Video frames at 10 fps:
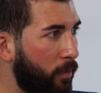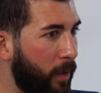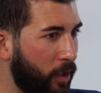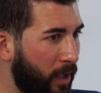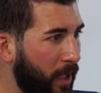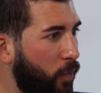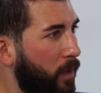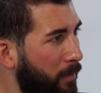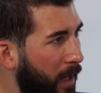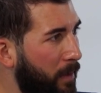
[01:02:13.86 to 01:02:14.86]
because that's
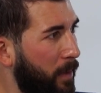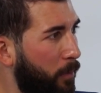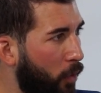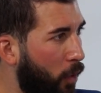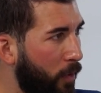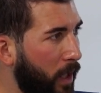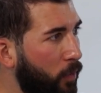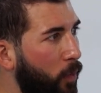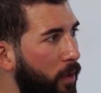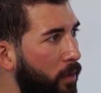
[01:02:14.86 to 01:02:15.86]
what makes people connect
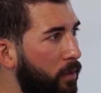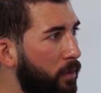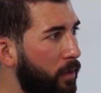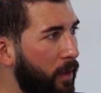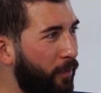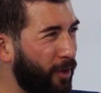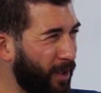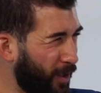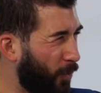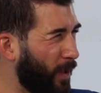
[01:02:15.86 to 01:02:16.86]
with you. If you're
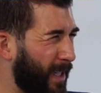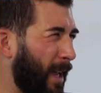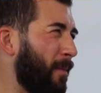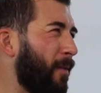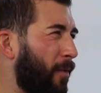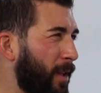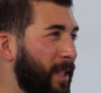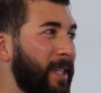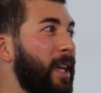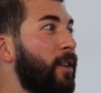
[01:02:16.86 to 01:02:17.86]
just doing something for the
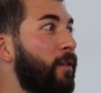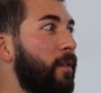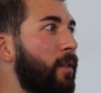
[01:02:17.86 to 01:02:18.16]
sake of